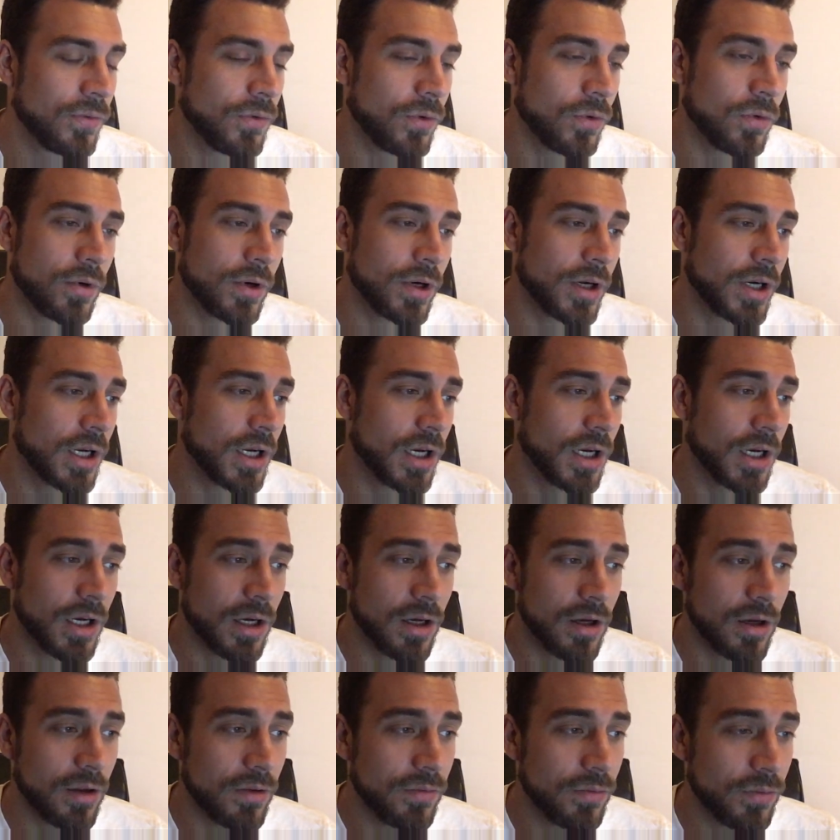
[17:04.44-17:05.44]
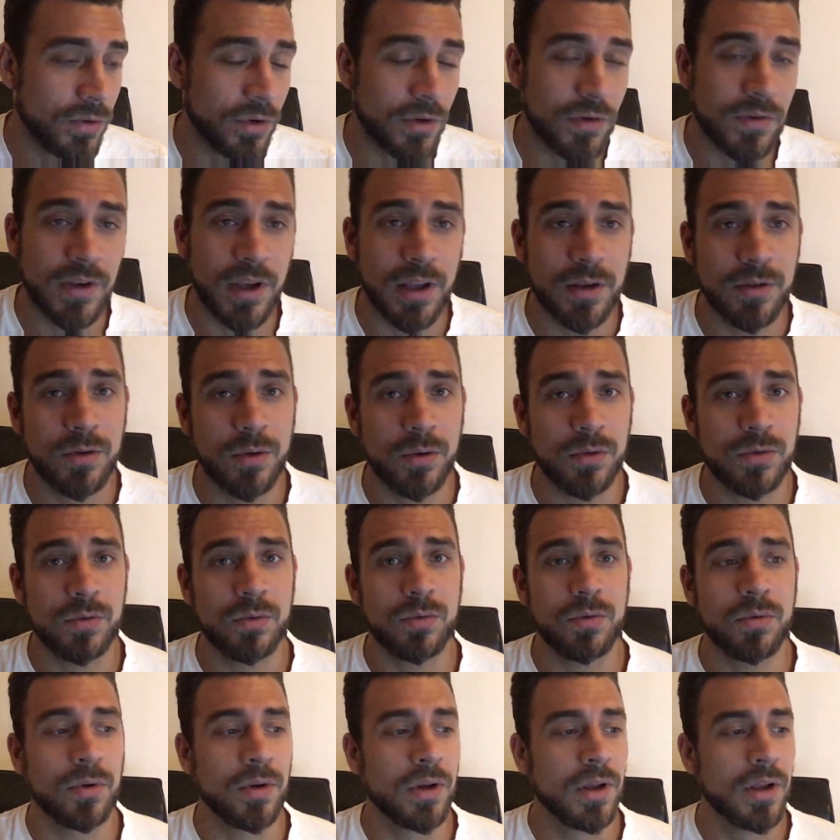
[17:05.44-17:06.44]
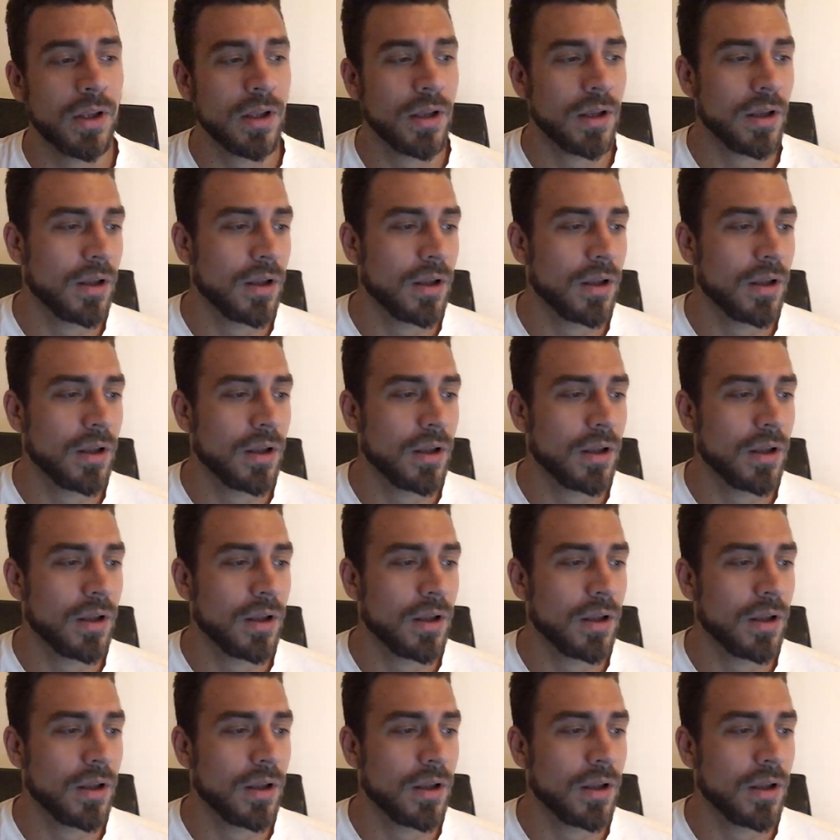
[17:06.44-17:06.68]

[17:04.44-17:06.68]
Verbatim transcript: for uh, for dos Santos, who